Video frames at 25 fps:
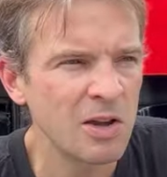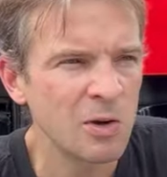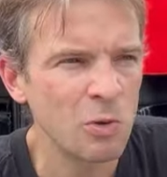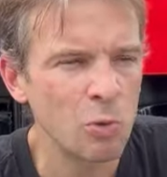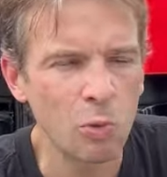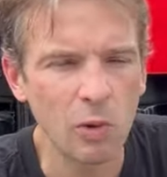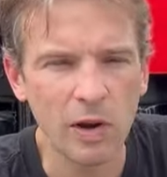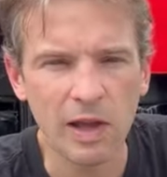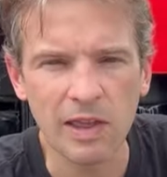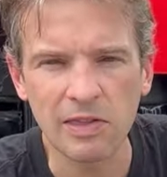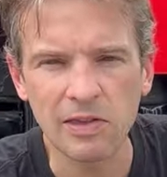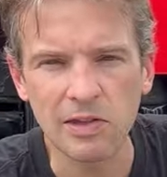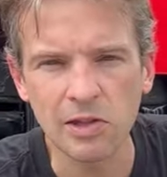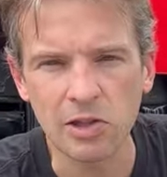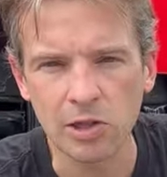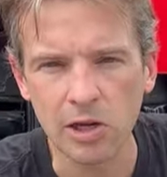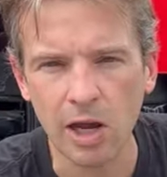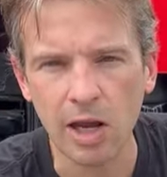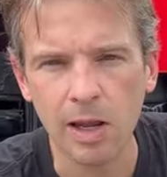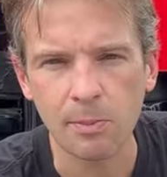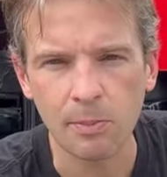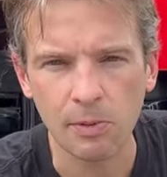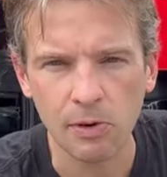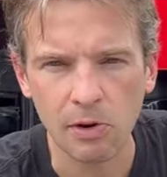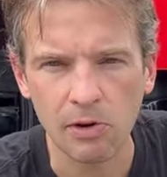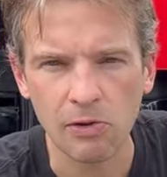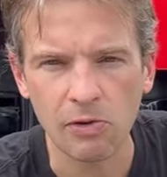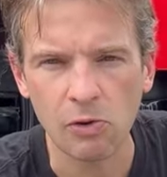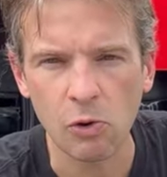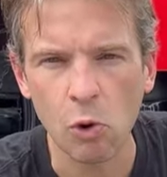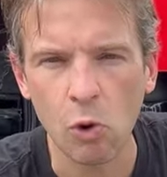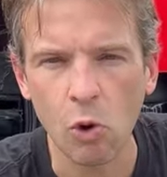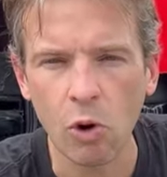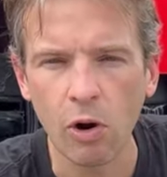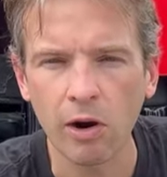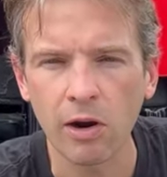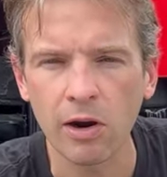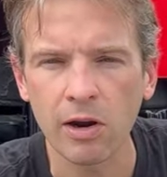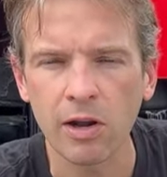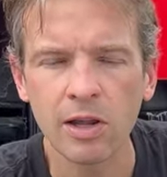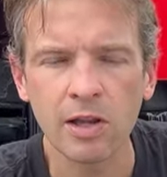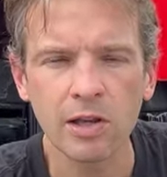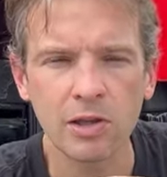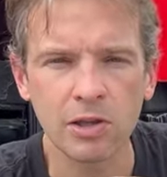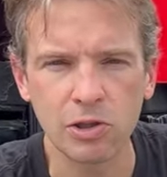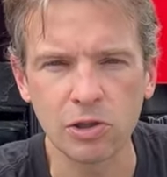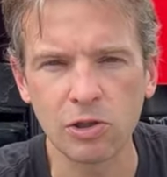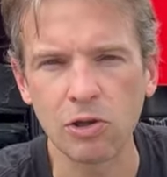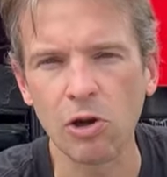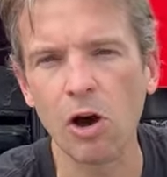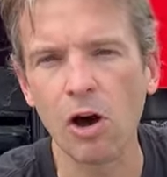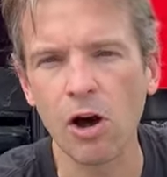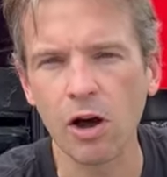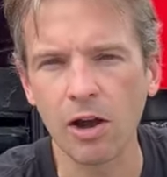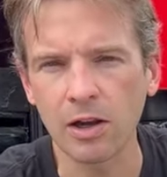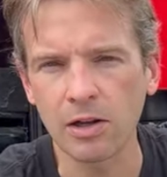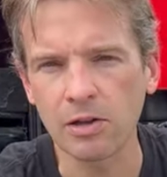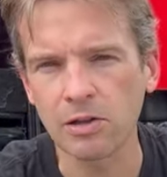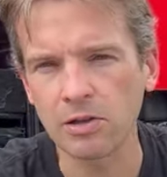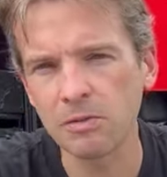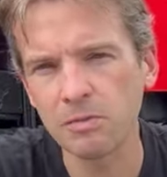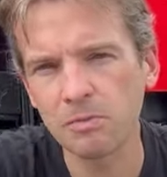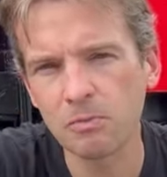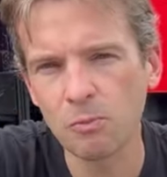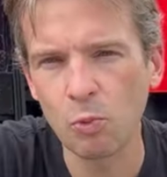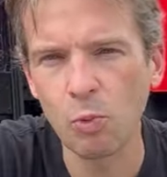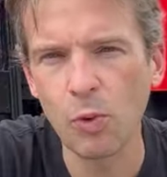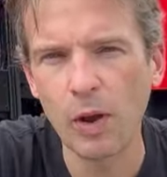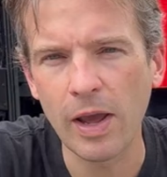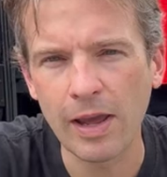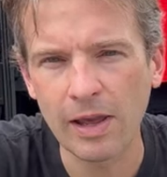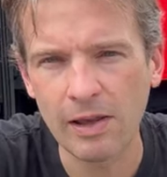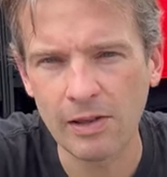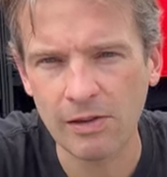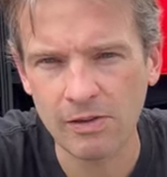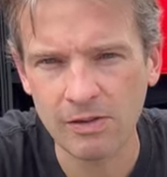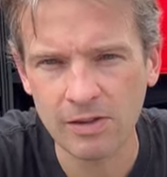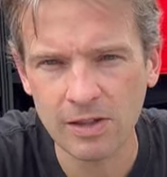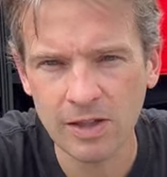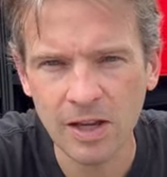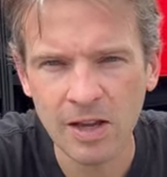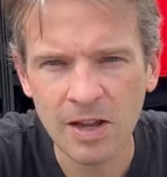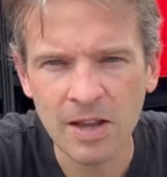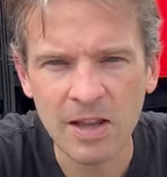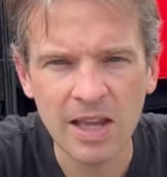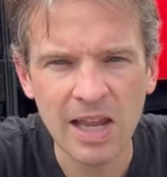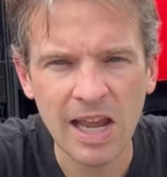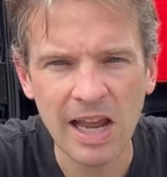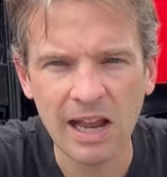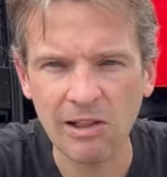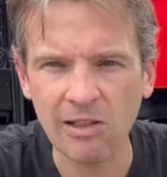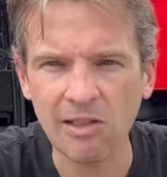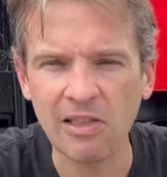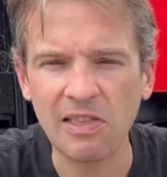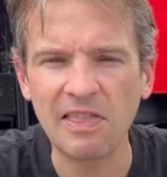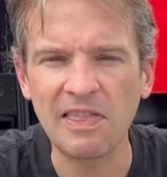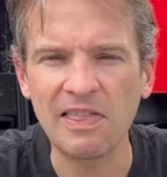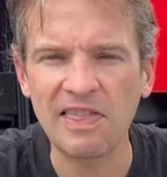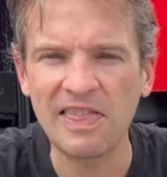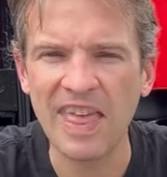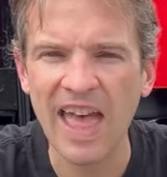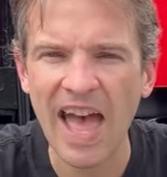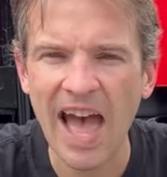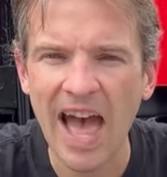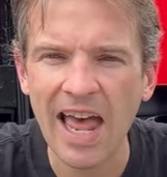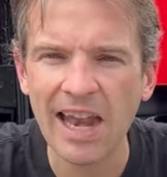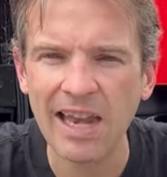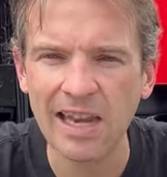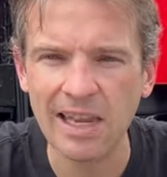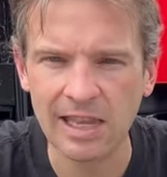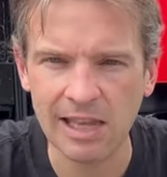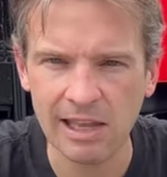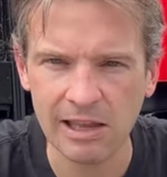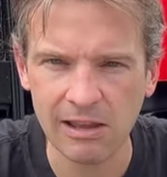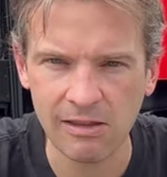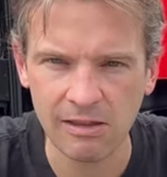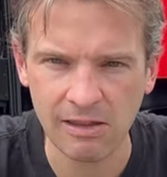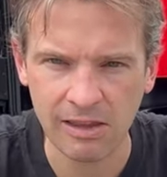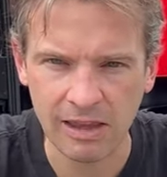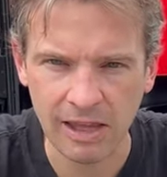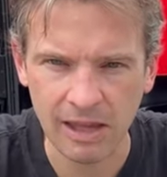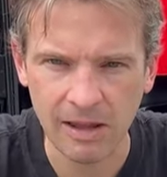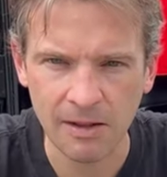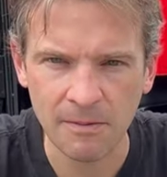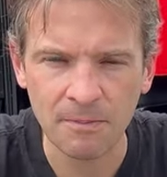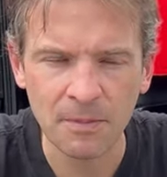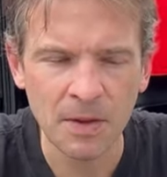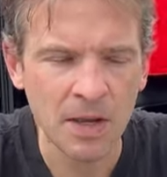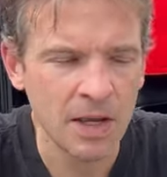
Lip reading: with diapers or dog waste. It's that easy.